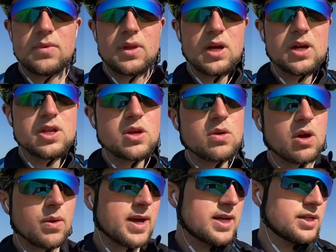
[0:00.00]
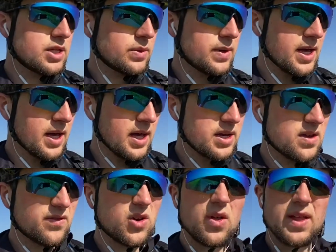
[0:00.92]
And you go into it and
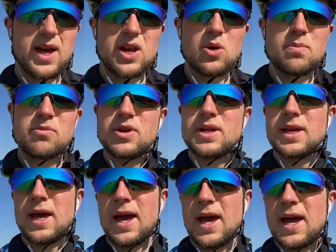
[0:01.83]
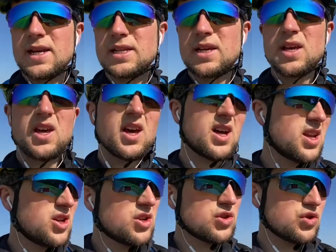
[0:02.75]
you've got that number in your head and
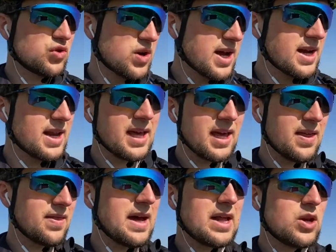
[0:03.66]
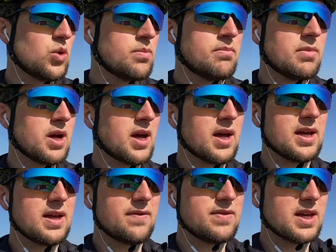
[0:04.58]
you just try and hit that number
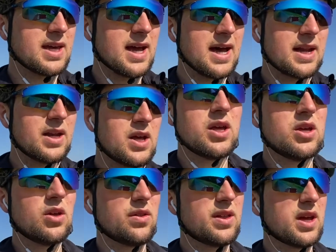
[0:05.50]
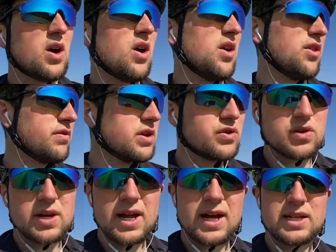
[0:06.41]
if you can. You'll think, oh,
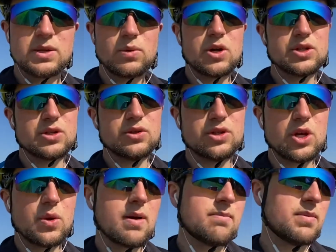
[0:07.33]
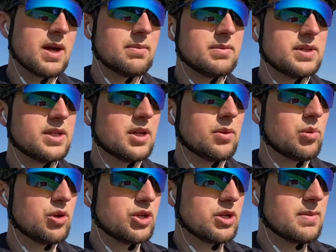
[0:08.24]
390 watts will do, I'm still
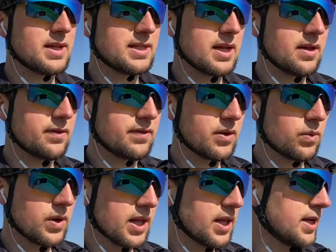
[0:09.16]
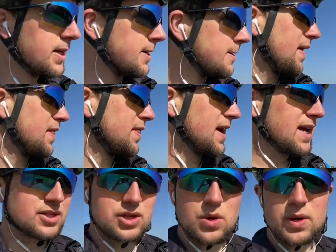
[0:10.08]
pushing myself. Well,
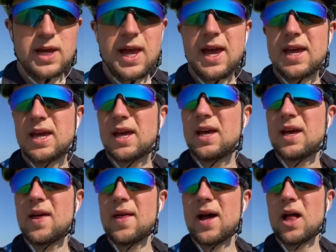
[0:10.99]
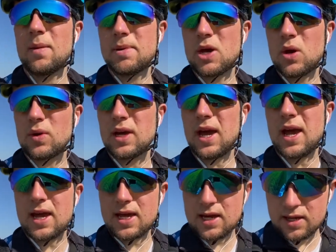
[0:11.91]
that's okay, and that'll be
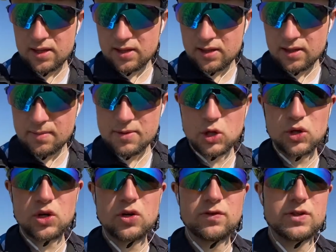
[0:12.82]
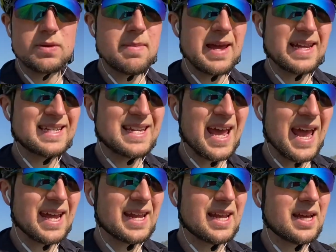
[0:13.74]
okay, be good enough to
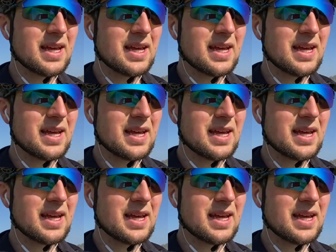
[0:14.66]
maintain.